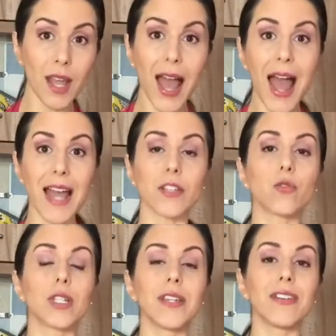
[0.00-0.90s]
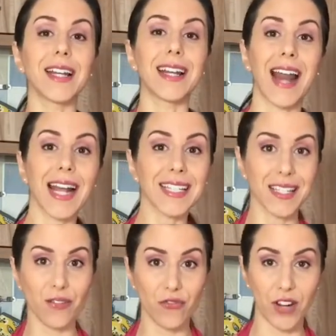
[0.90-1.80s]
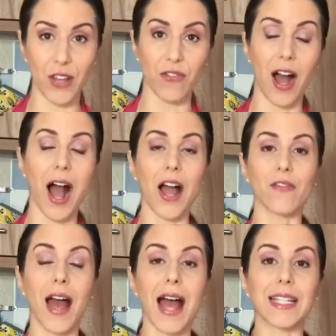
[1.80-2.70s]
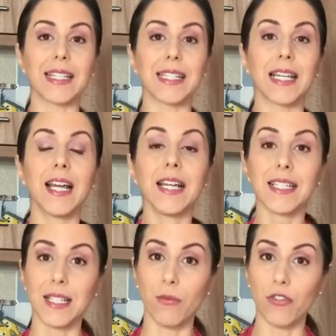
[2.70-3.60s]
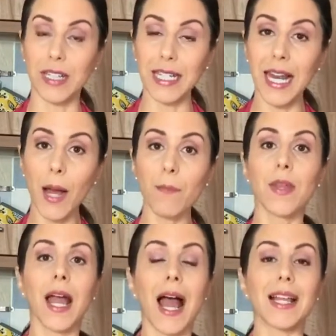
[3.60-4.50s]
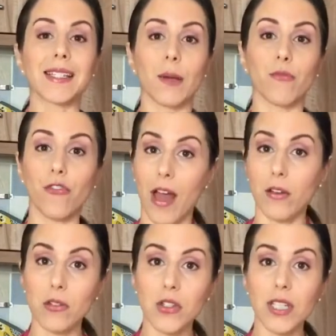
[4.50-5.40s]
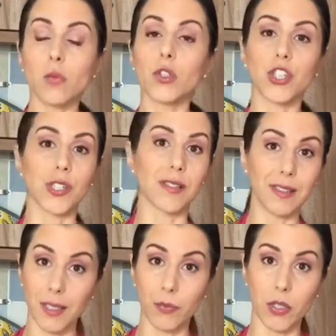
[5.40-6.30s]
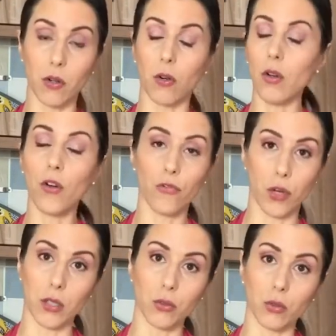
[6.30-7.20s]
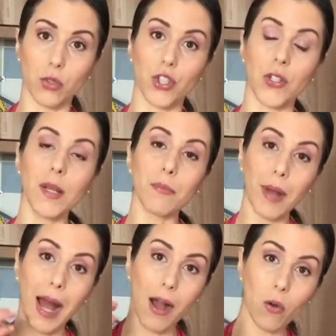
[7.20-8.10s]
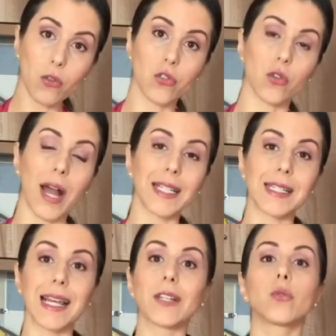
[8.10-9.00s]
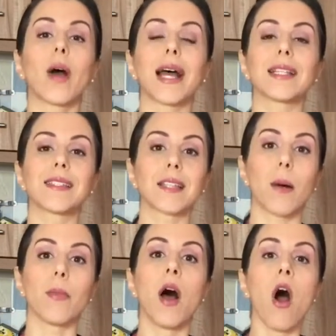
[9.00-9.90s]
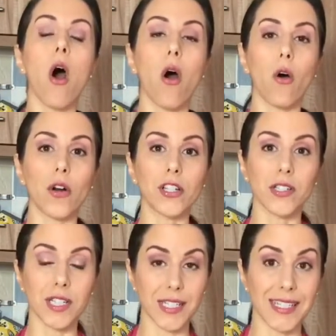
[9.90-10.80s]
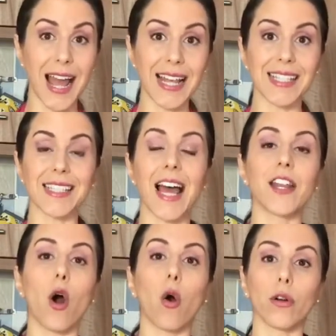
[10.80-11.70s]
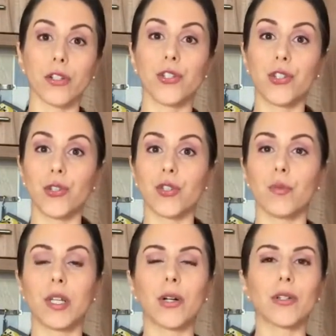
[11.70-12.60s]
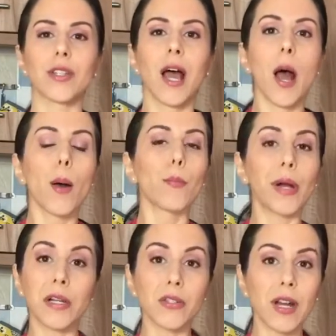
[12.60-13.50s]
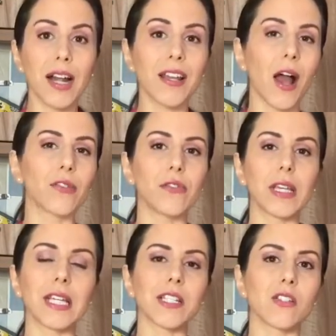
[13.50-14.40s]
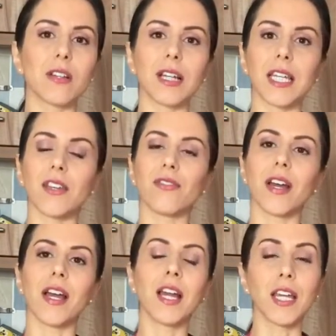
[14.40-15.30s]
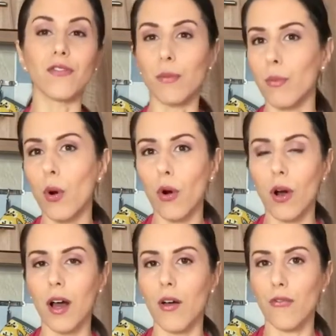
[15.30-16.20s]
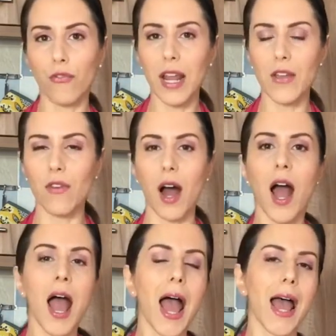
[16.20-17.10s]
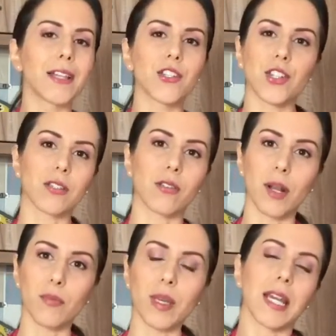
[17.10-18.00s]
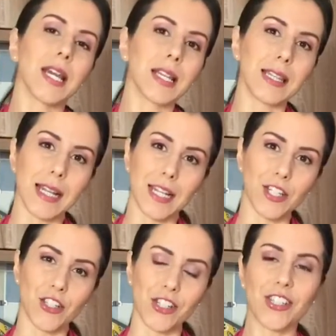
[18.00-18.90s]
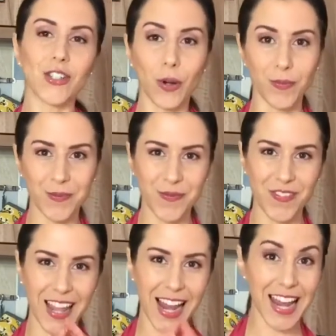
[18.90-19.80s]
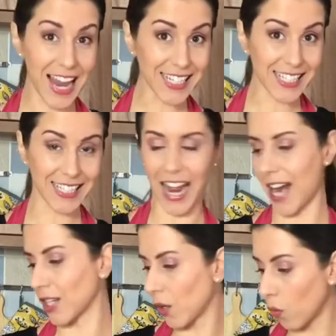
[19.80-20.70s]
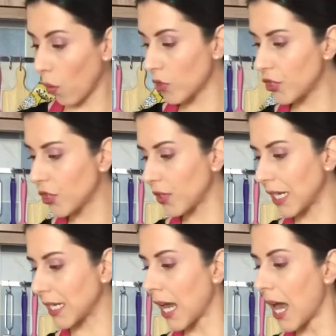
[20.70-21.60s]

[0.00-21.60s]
And to give it an extra flavor, I've added some vanilla and some fennel seed, which is typical for cantucci, but also I decided to add some orange zest and orange juice because personally I think it's gonna give it even more flavor and they're just gonna be delicious. So let's start. What do you need?